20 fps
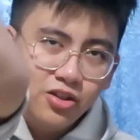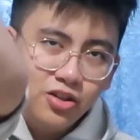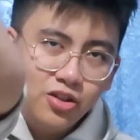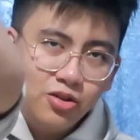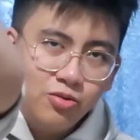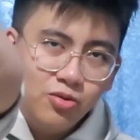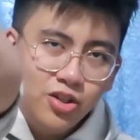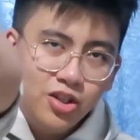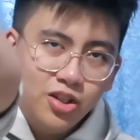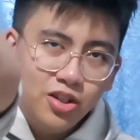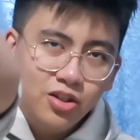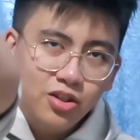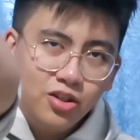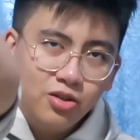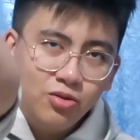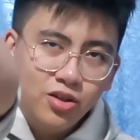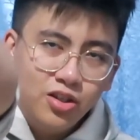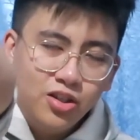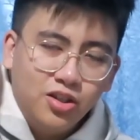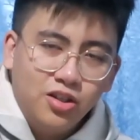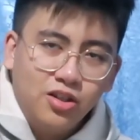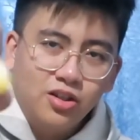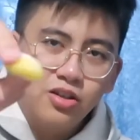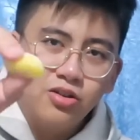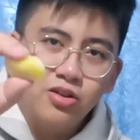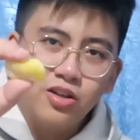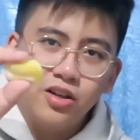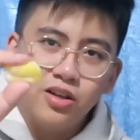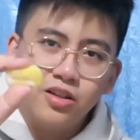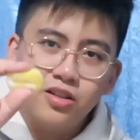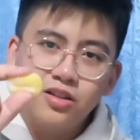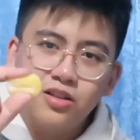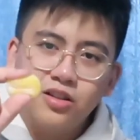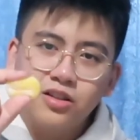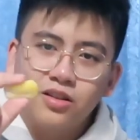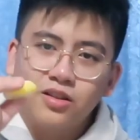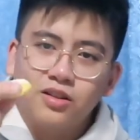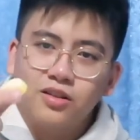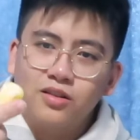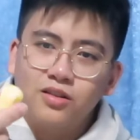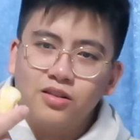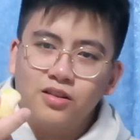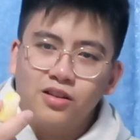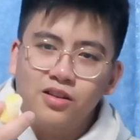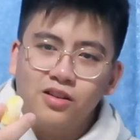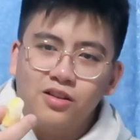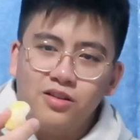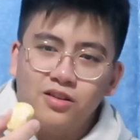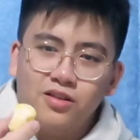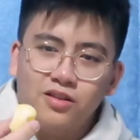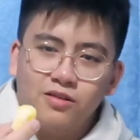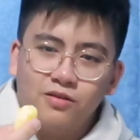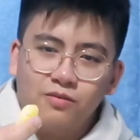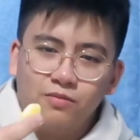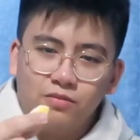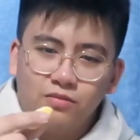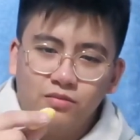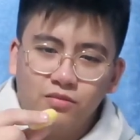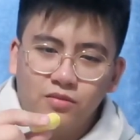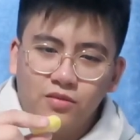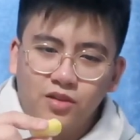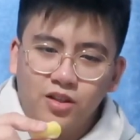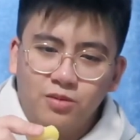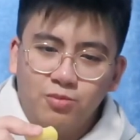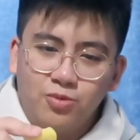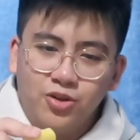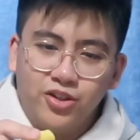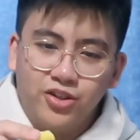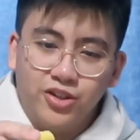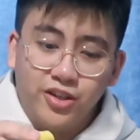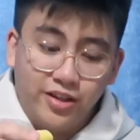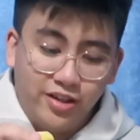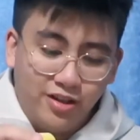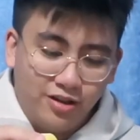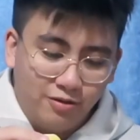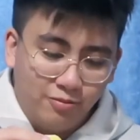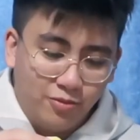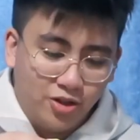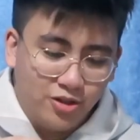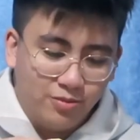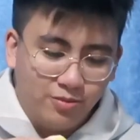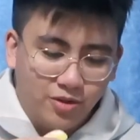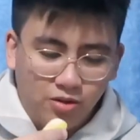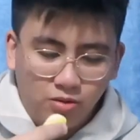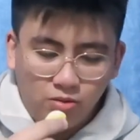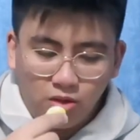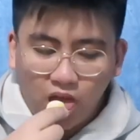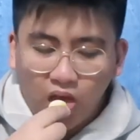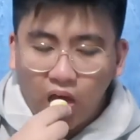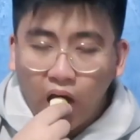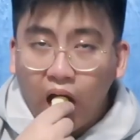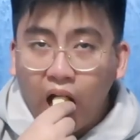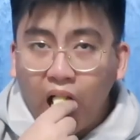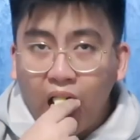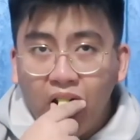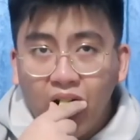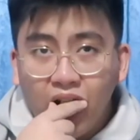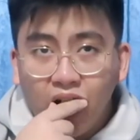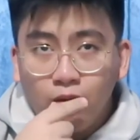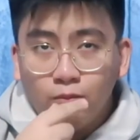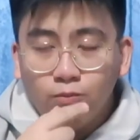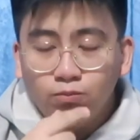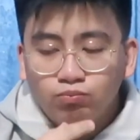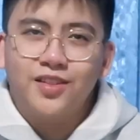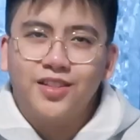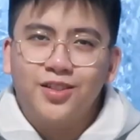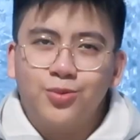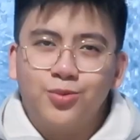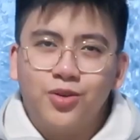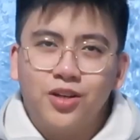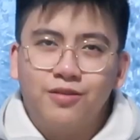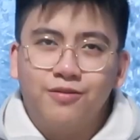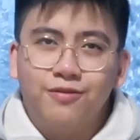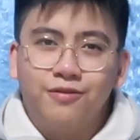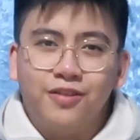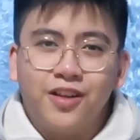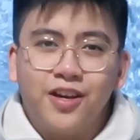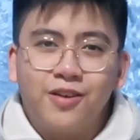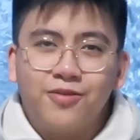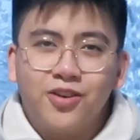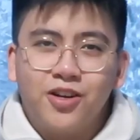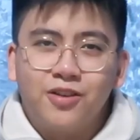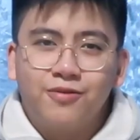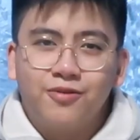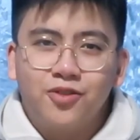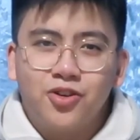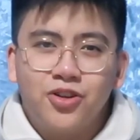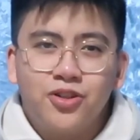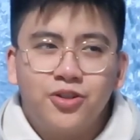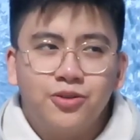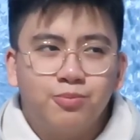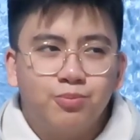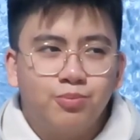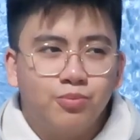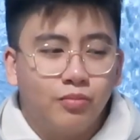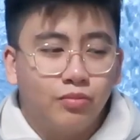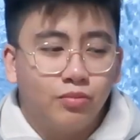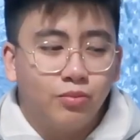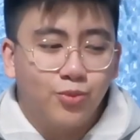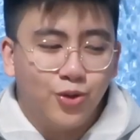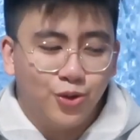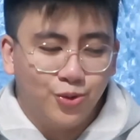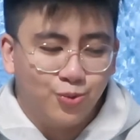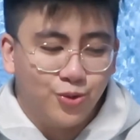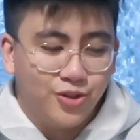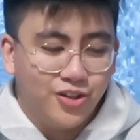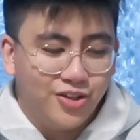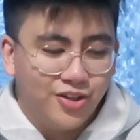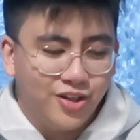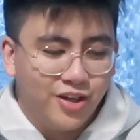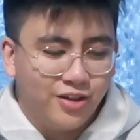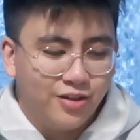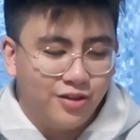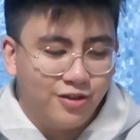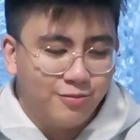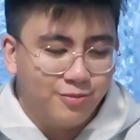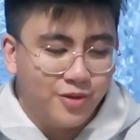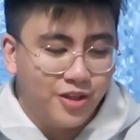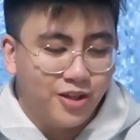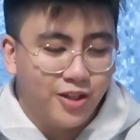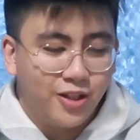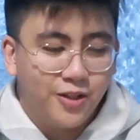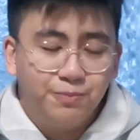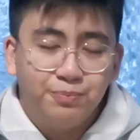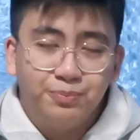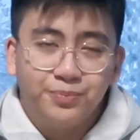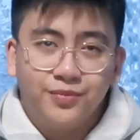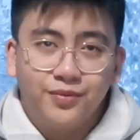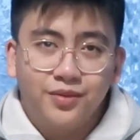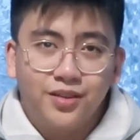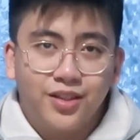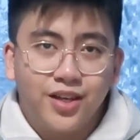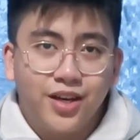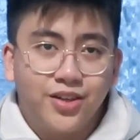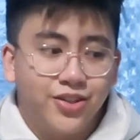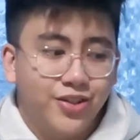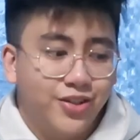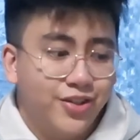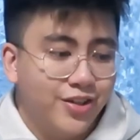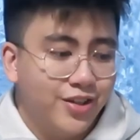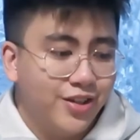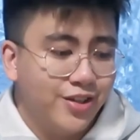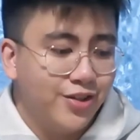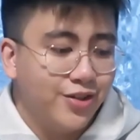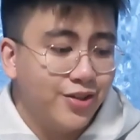Squish, squish. Okay, it's more jelly than marshmallow. It's a weird flavor at first, but once you get to the middle, it's actually really